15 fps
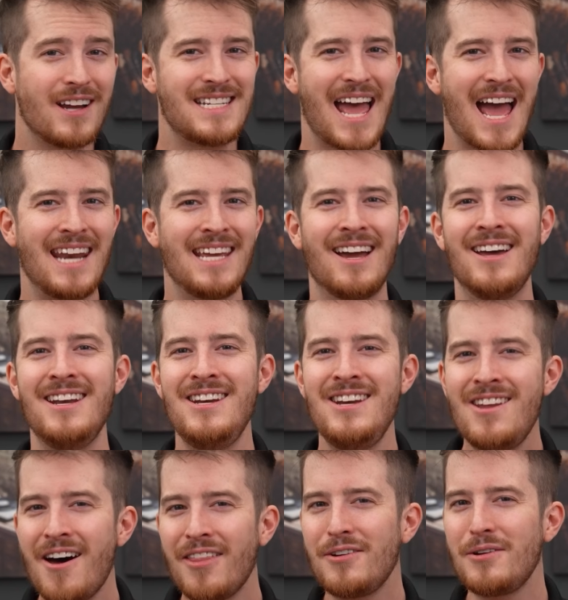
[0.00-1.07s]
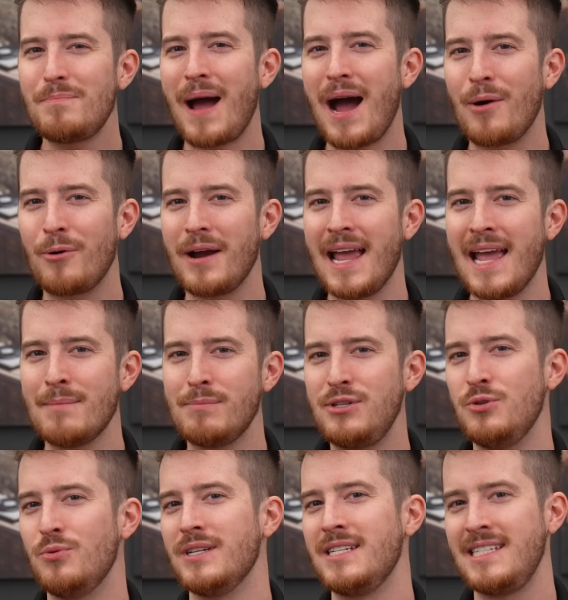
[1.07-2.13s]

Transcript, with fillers: as adding another power amp to a